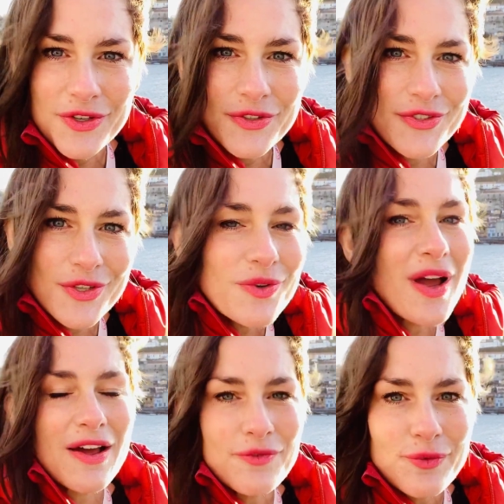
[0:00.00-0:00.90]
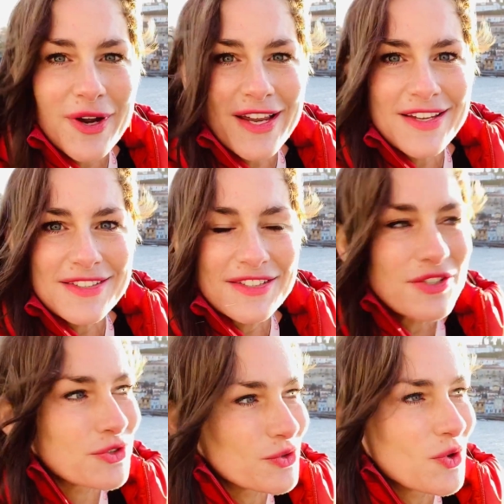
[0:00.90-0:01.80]
You do have ways
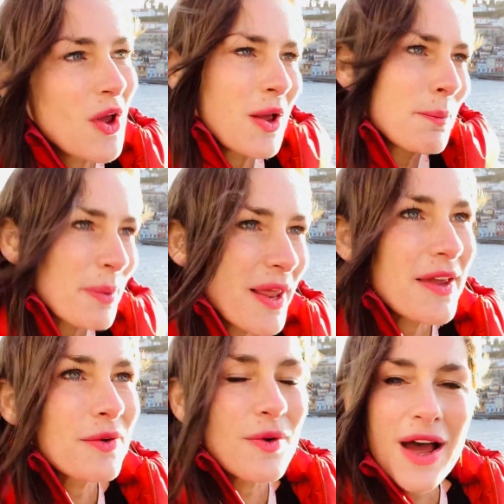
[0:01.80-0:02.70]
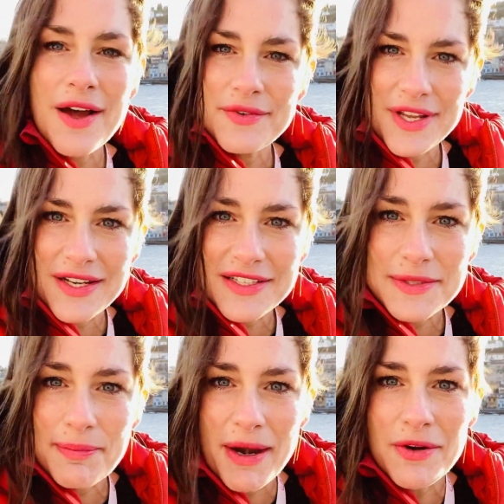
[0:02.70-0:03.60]
to play around and
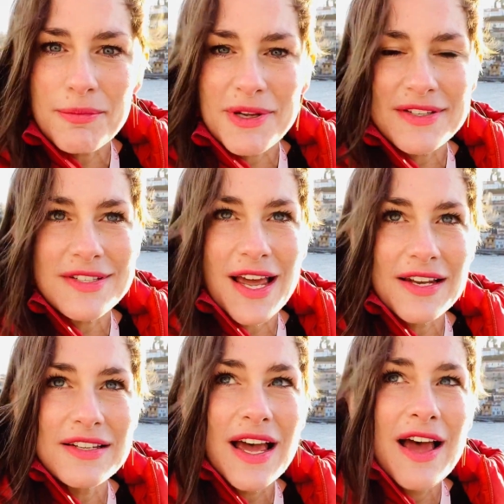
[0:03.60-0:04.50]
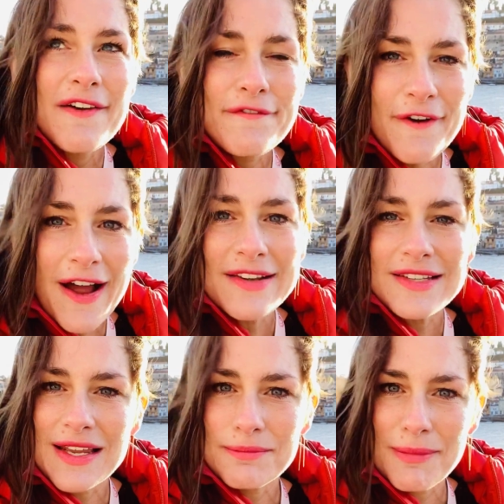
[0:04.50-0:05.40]
experiment and
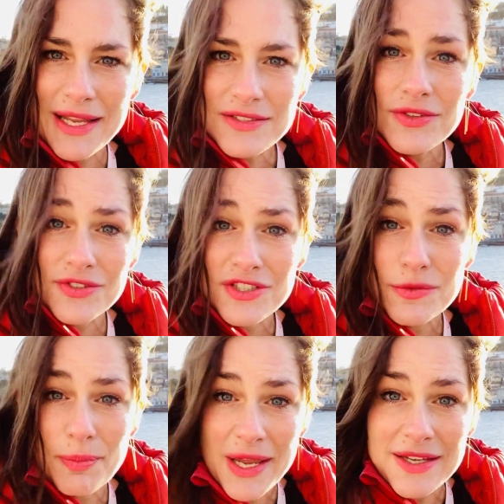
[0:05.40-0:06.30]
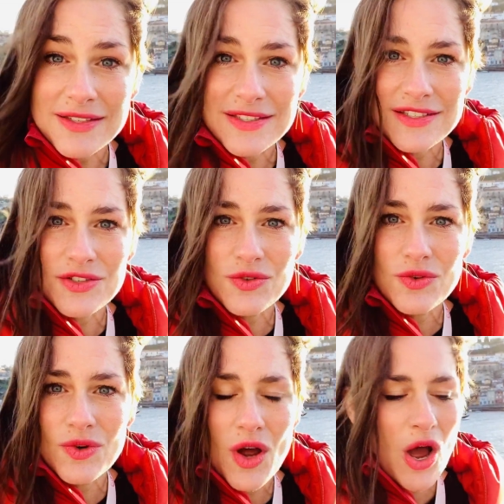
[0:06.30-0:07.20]
find that mental space
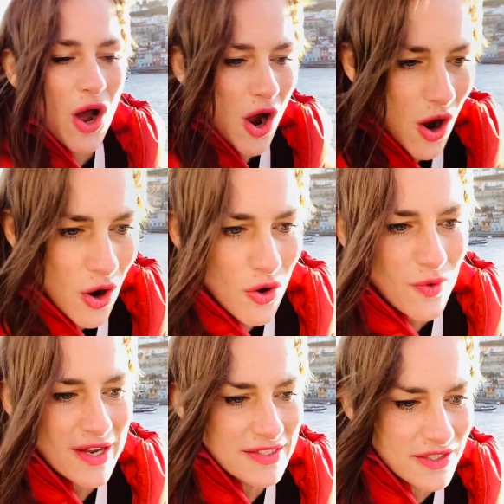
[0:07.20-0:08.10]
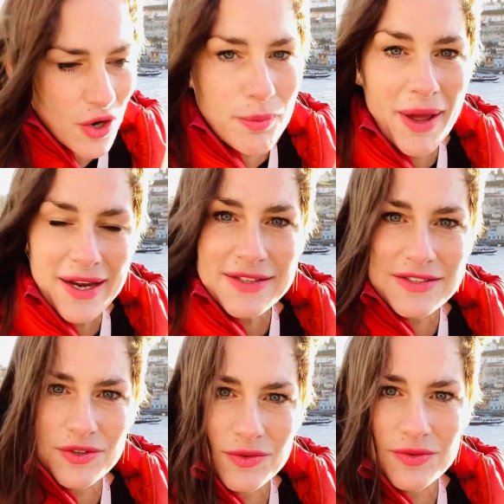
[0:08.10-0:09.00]
to always go back
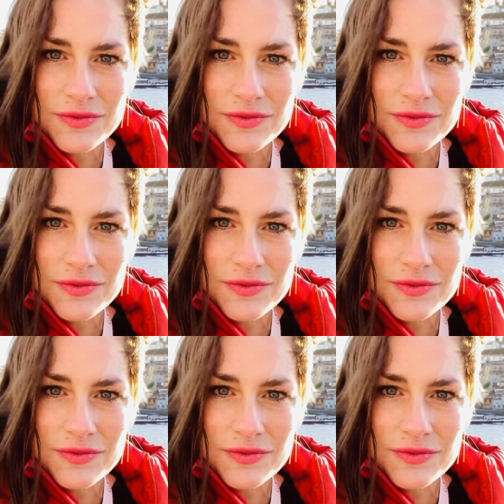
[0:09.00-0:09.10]
to.